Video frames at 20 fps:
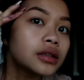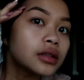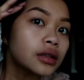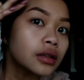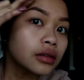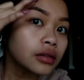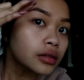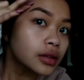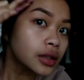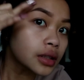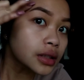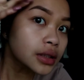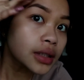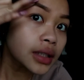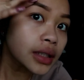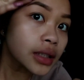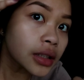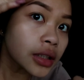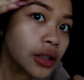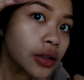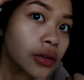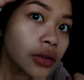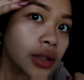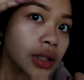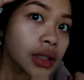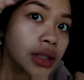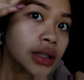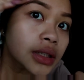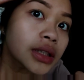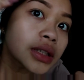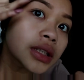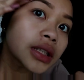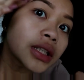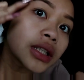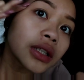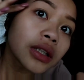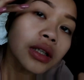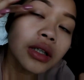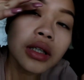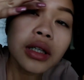so there's like no
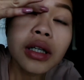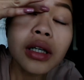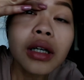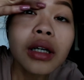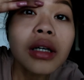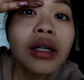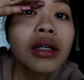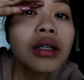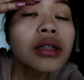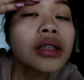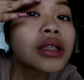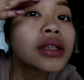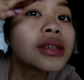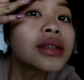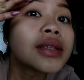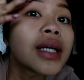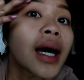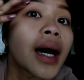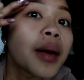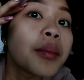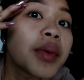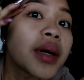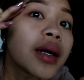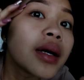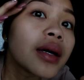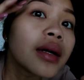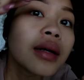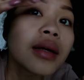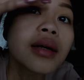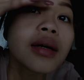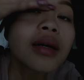concealer. Just dab it.